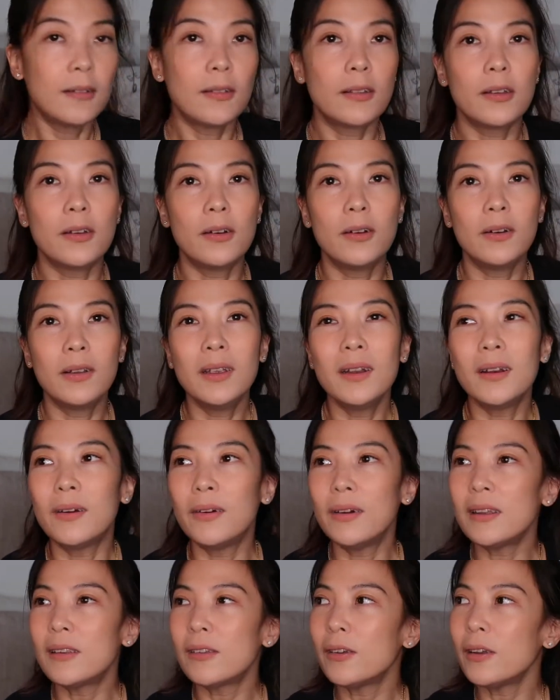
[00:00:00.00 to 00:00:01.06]
So, you
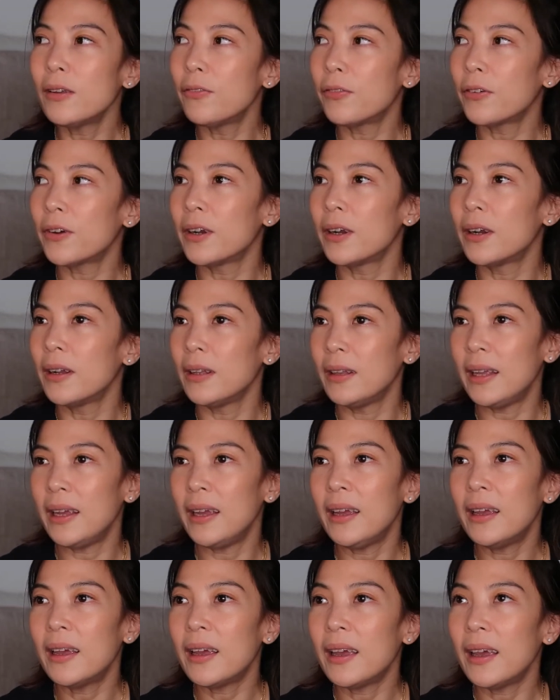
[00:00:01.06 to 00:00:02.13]
know, it's good for a
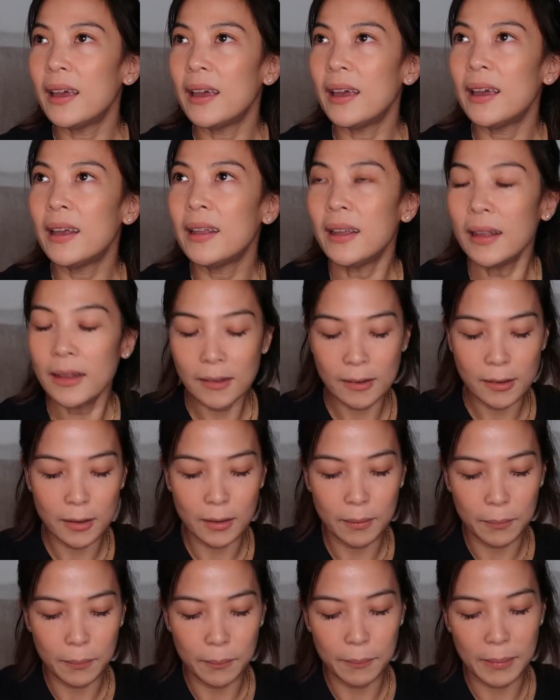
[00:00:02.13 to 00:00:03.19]
day, and it doesn't
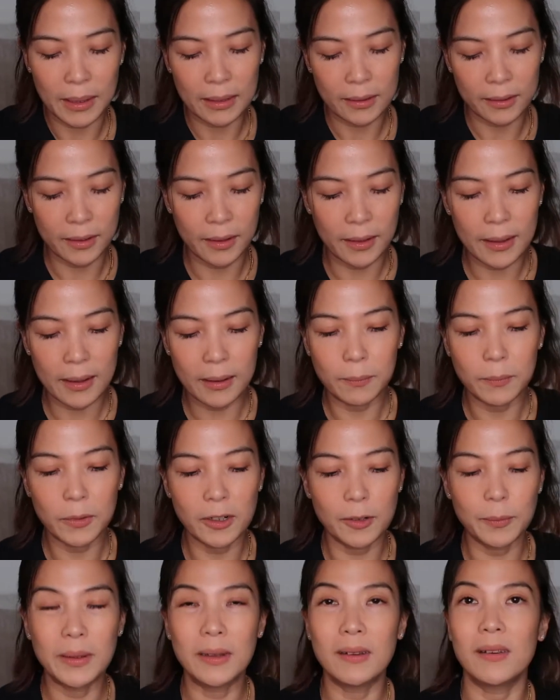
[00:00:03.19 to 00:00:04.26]
matter that
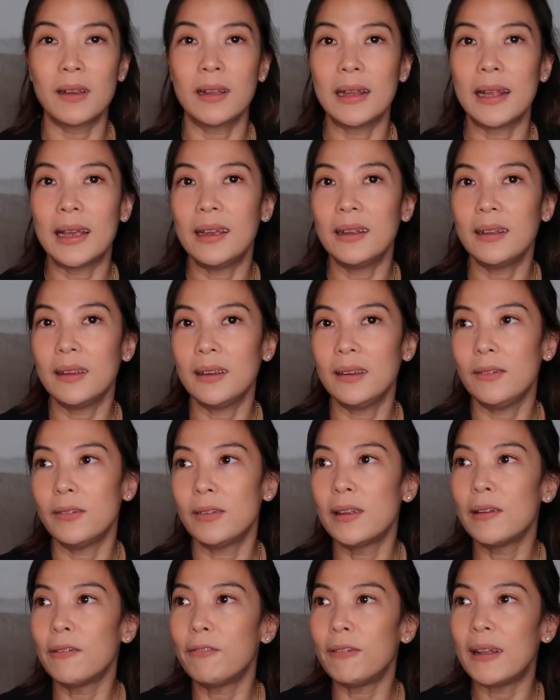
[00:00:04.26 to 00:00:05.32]
much because at night I use
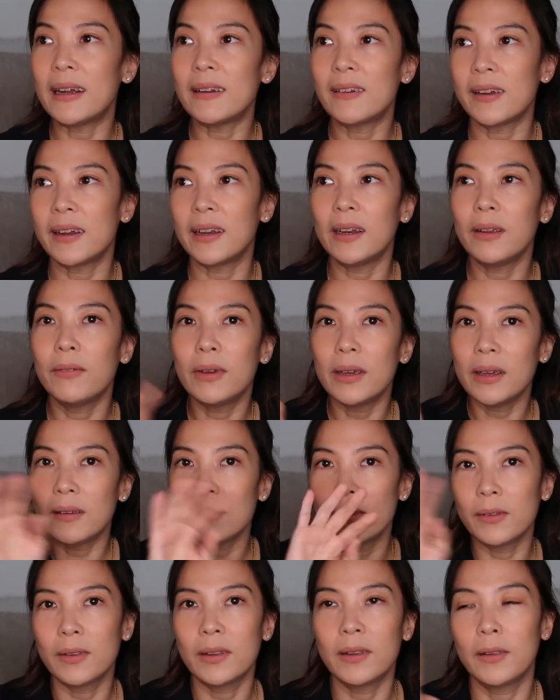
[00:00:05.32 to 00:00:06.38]
the flash anyway,
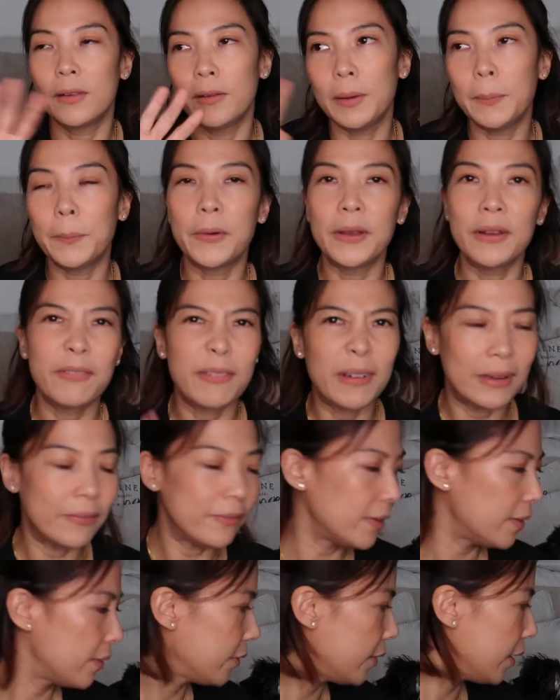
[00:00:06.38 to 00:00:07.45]
so the 3.5
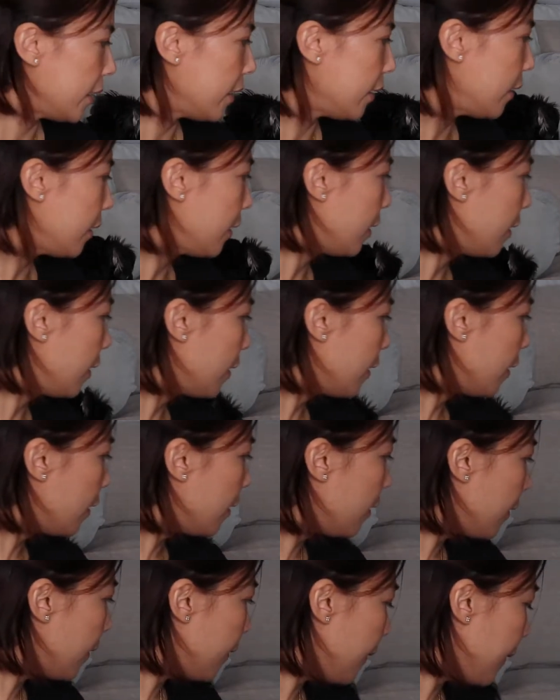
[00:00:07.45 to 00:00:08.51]
is okay.
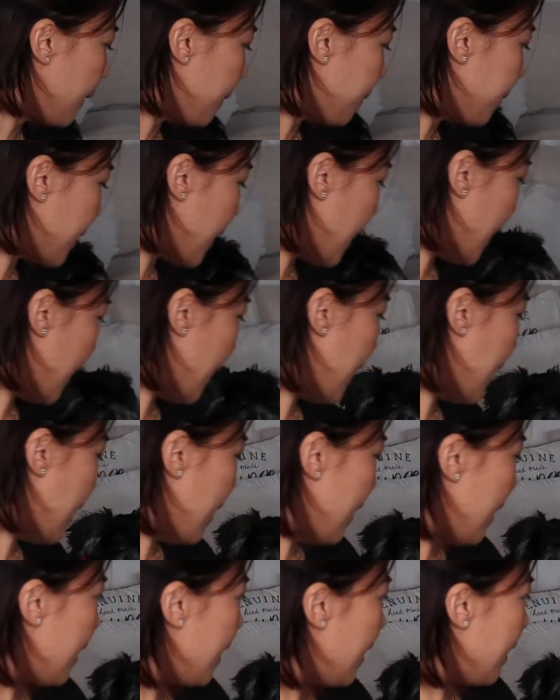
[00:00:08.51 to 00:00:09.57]

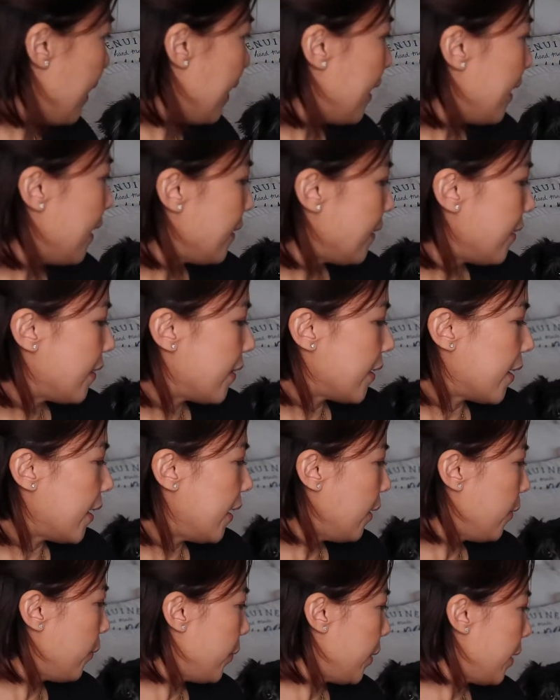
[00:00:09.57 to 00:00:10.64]
And then let's
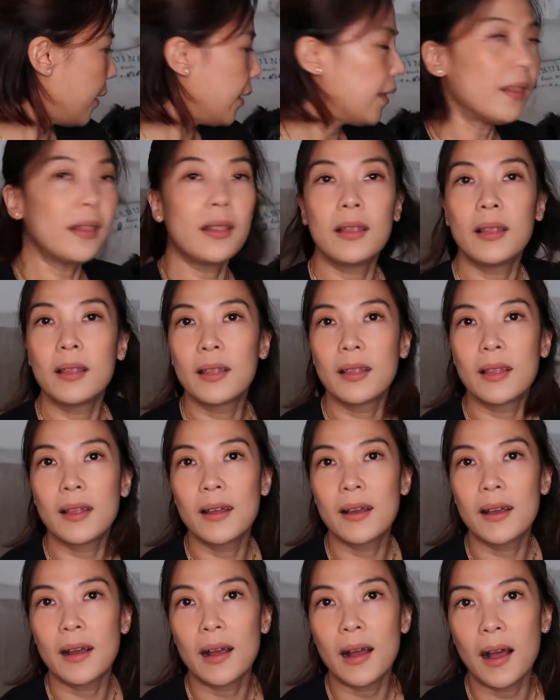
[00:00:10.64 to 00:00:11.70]
start with
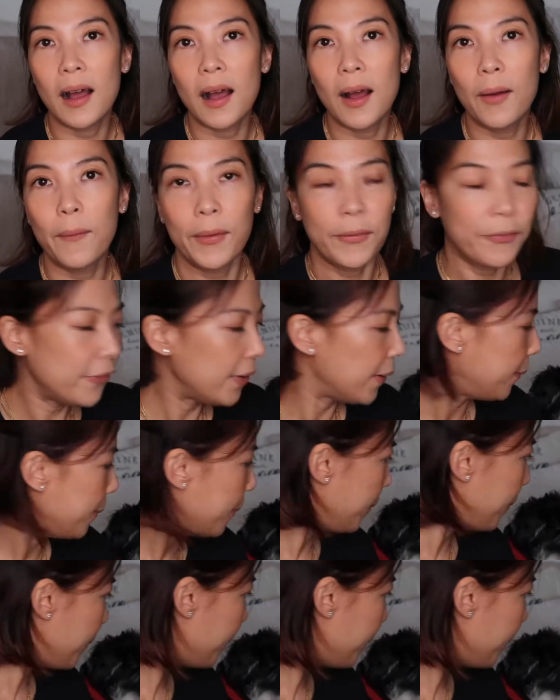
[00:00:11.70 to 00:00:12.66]
our film.